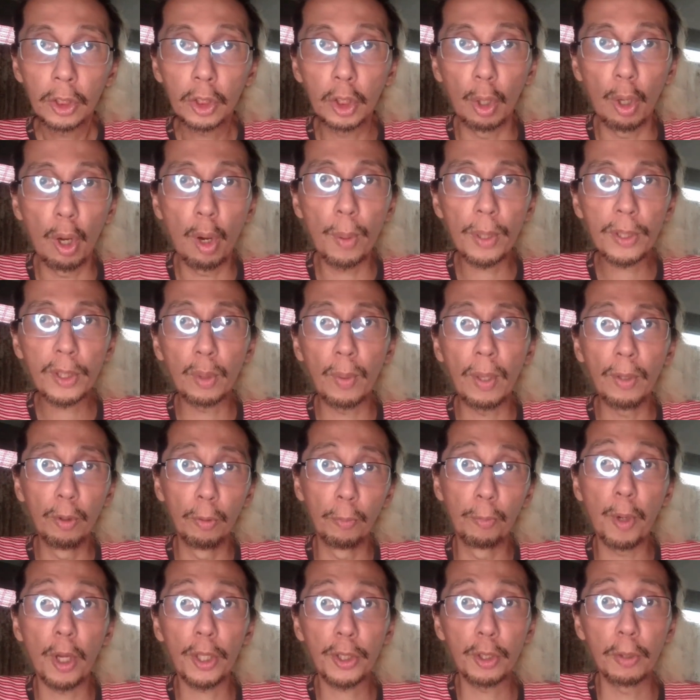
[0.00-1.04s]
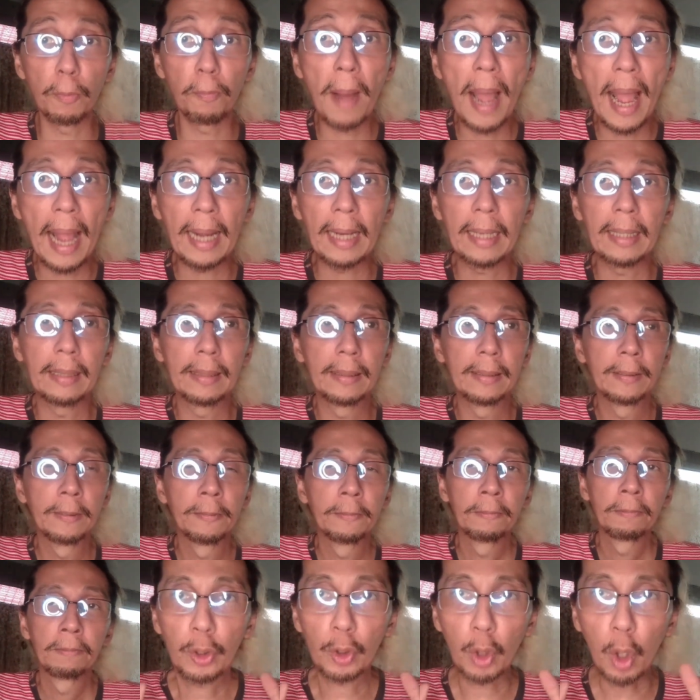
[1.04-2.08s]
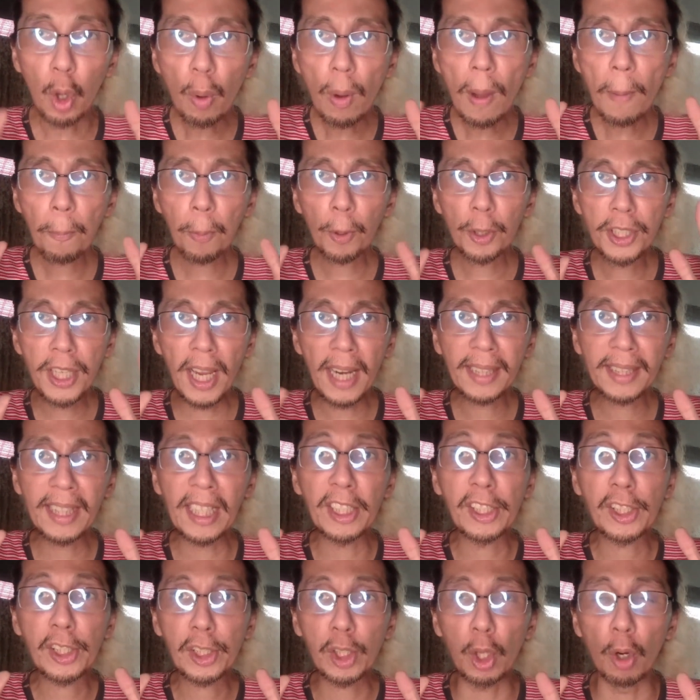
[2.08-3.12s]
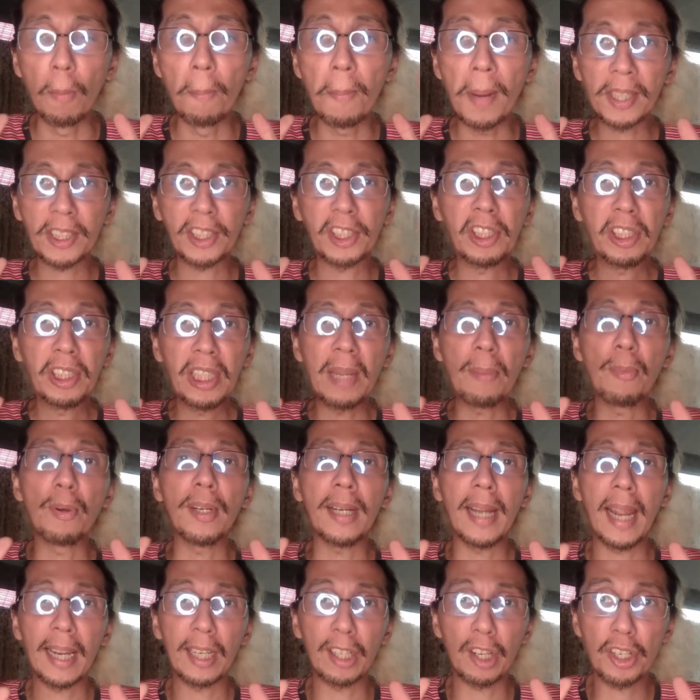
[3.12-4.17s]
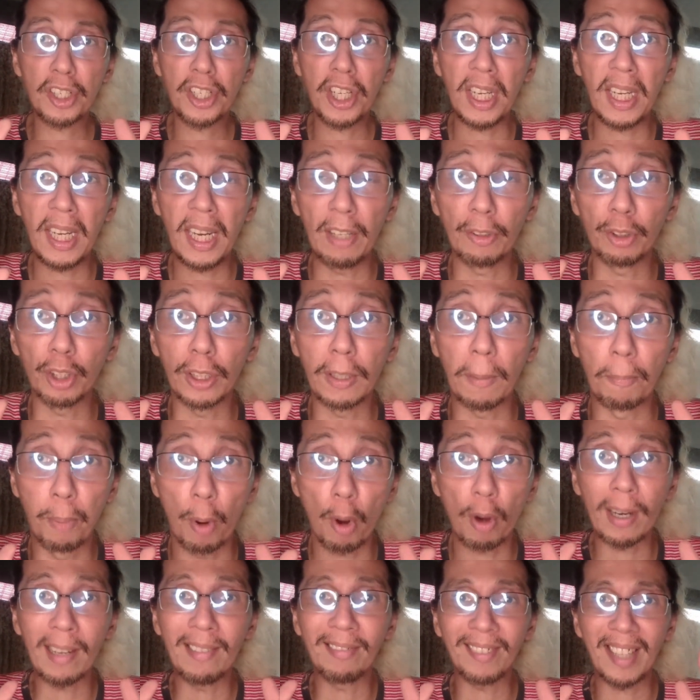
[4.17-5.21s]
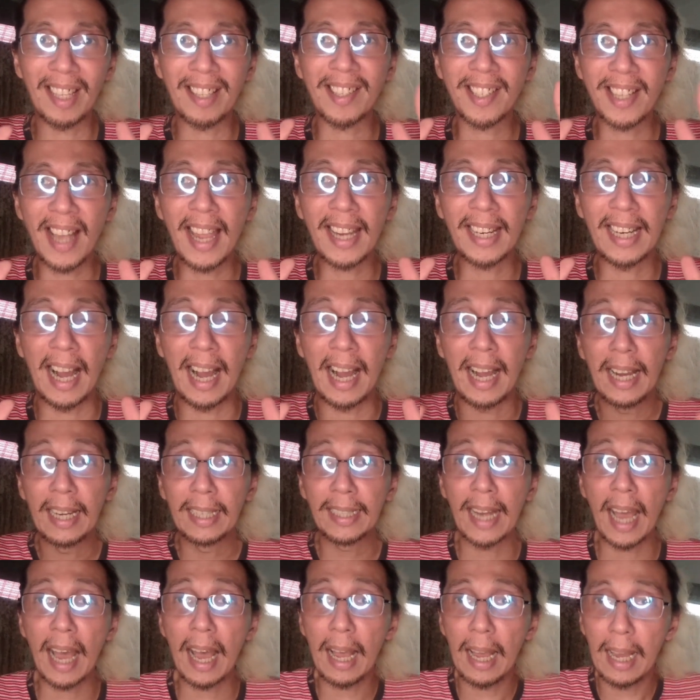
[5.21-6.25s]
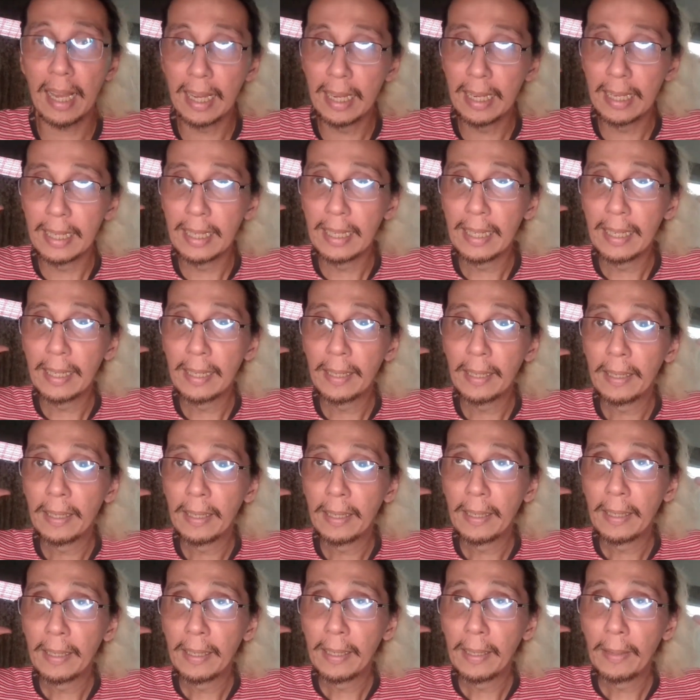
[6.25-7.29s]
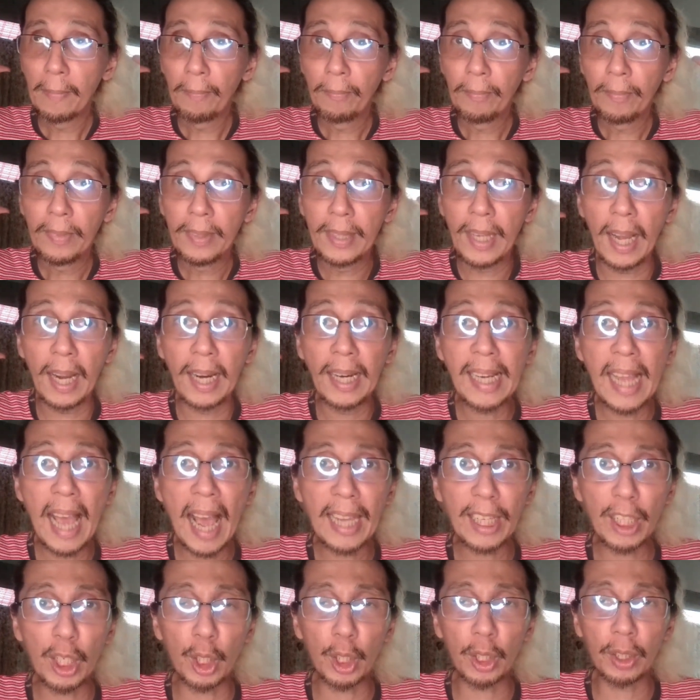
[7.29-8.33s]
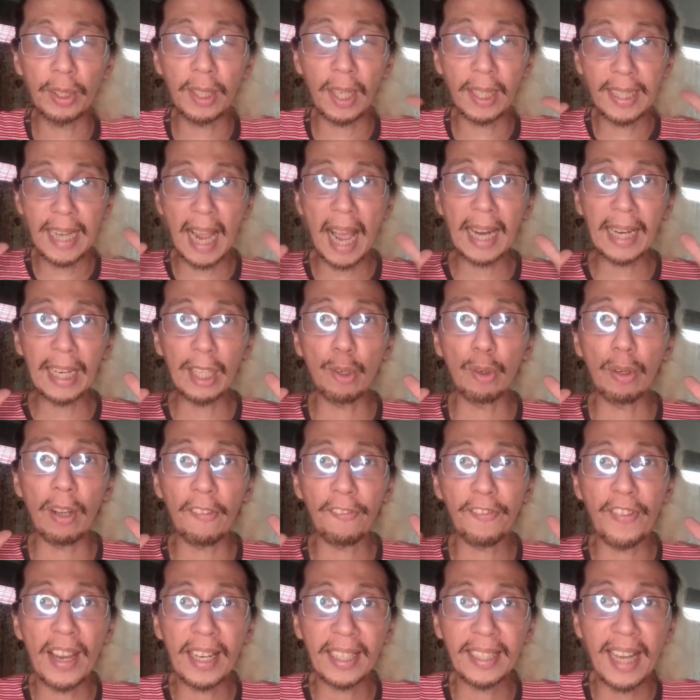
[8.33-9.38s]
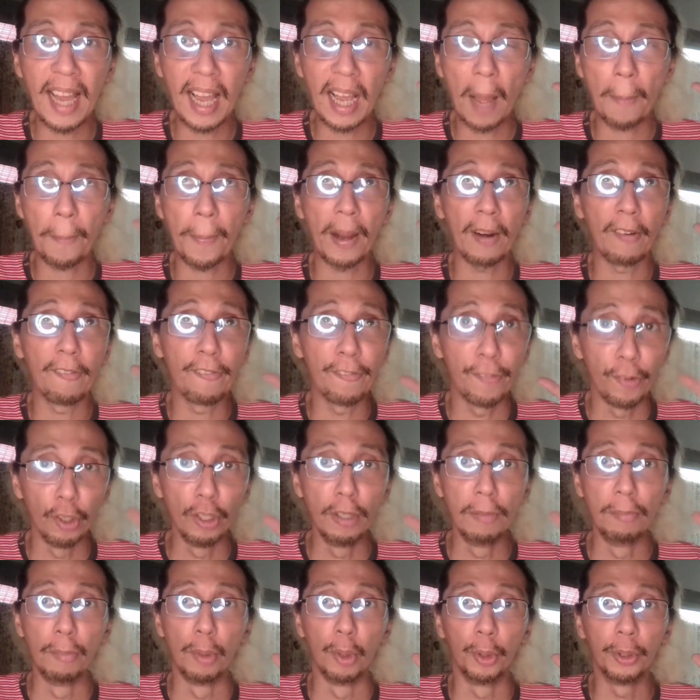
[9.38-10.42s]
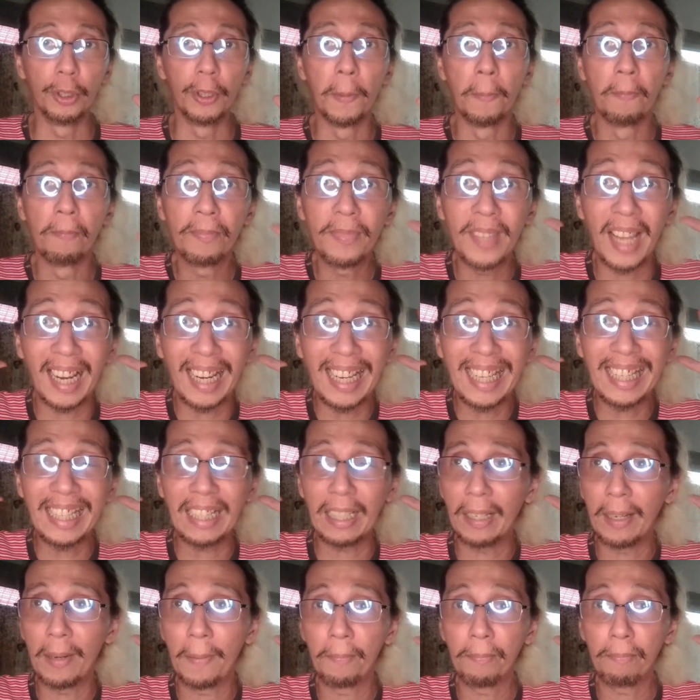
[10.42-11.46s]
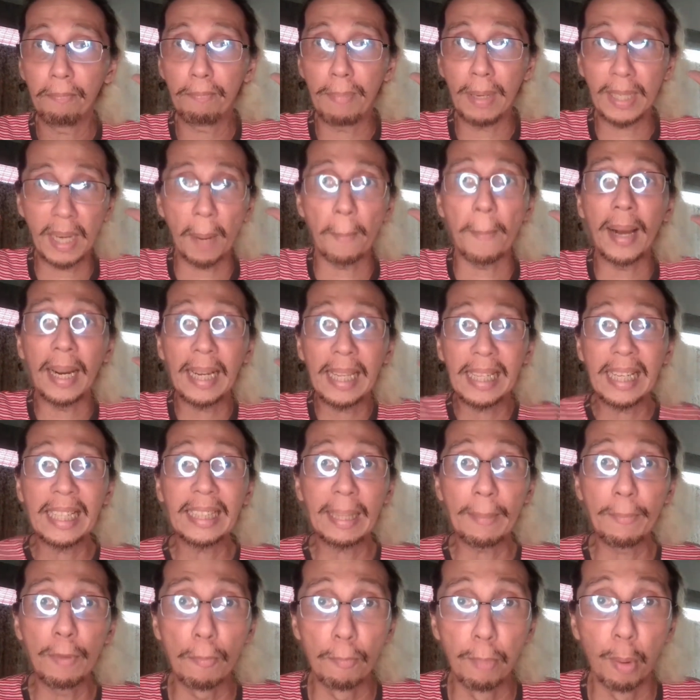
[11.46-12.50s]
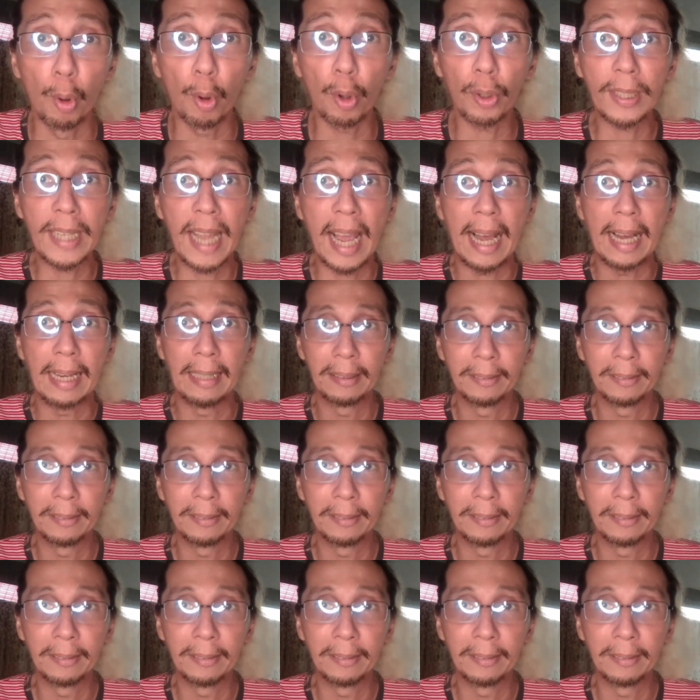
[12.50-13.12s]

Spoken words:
Towa was the one who brought you back. Towa projected so much demon energy into the broken Tensaiga na nangyari yung effect na kapag full moon, biglang mangingitim yung buhok niya.